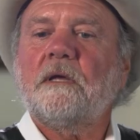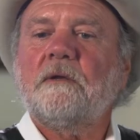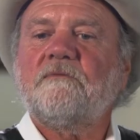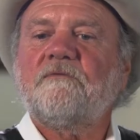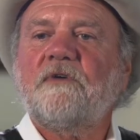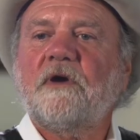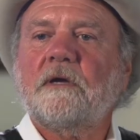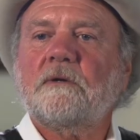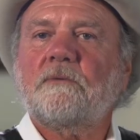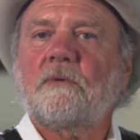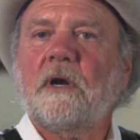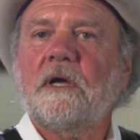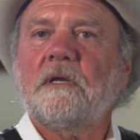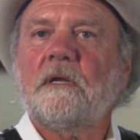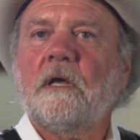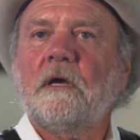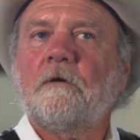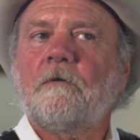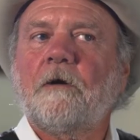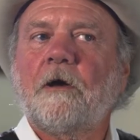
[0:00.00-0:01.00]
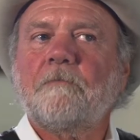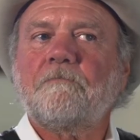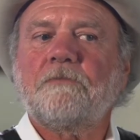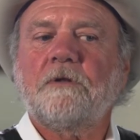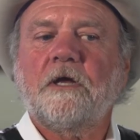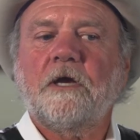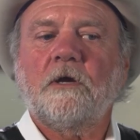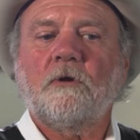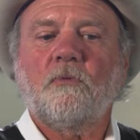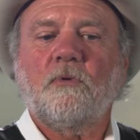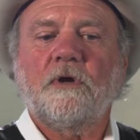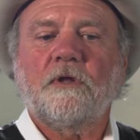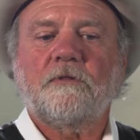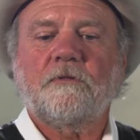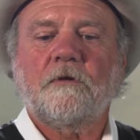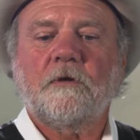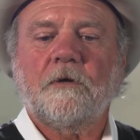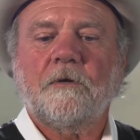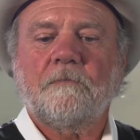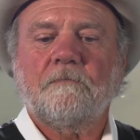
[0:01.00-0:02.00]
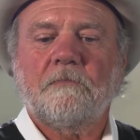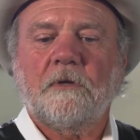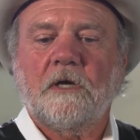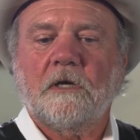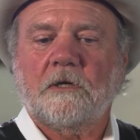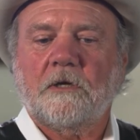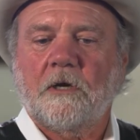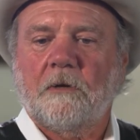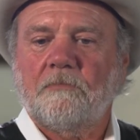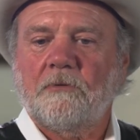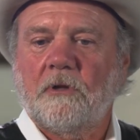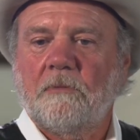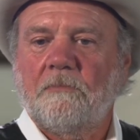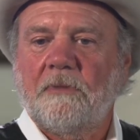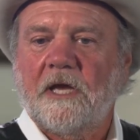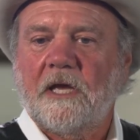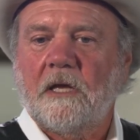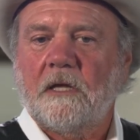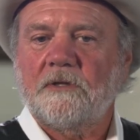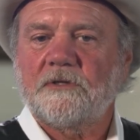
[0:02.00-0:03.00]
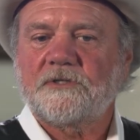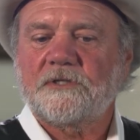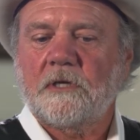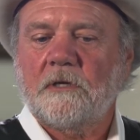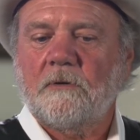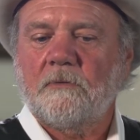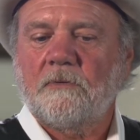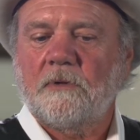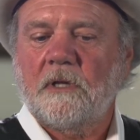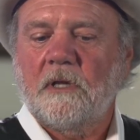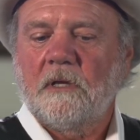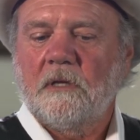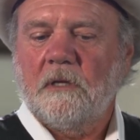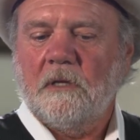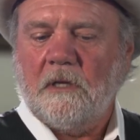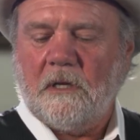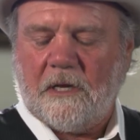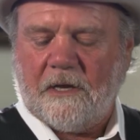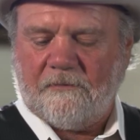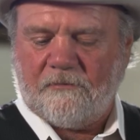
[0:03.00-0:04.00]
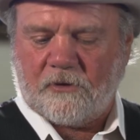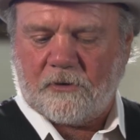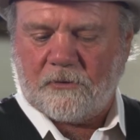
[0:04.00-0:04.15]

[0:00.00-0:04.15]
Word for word: in fact right now I play with a couple of bands. I have a